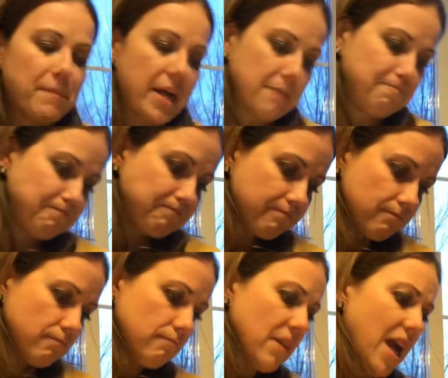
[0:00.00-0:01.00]
But
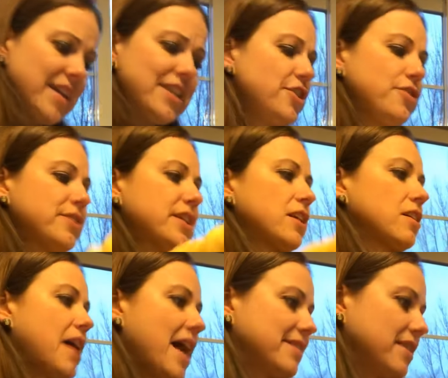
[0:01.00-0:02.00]
I didn't use it in
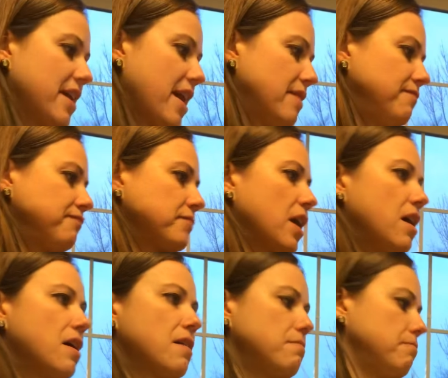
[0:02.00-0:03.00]
class again.
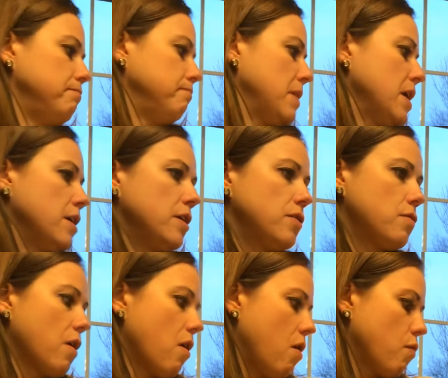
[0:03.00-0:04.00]

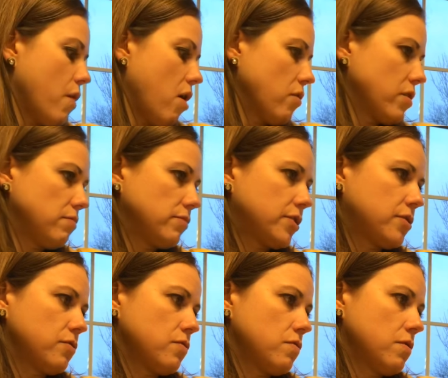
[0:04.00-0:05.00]
You are all welcome
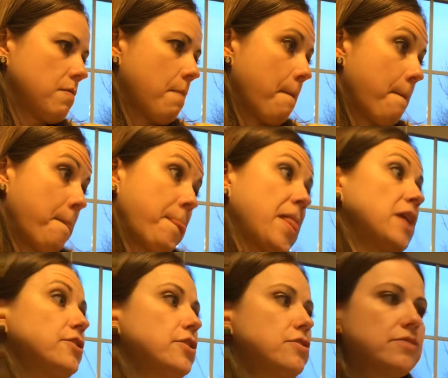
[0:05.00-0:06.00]
to
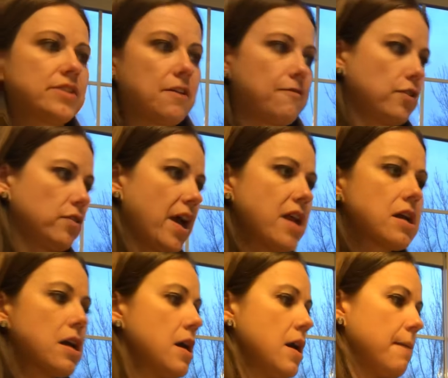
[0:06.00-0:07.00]
use it if you'd like,
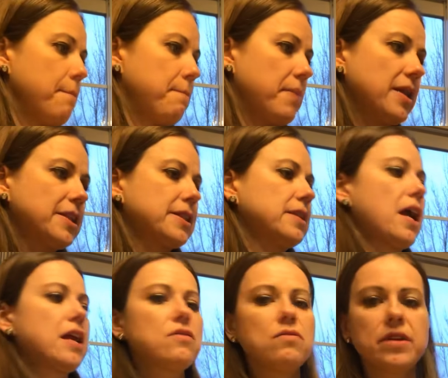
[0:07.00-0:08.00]
but
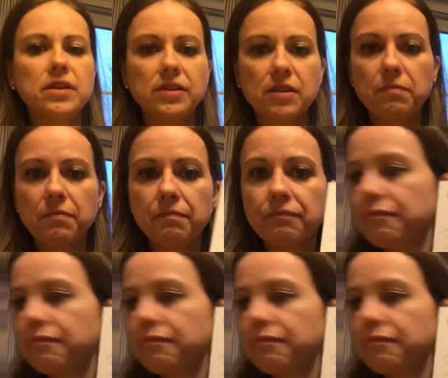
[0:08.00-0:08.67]
I know that some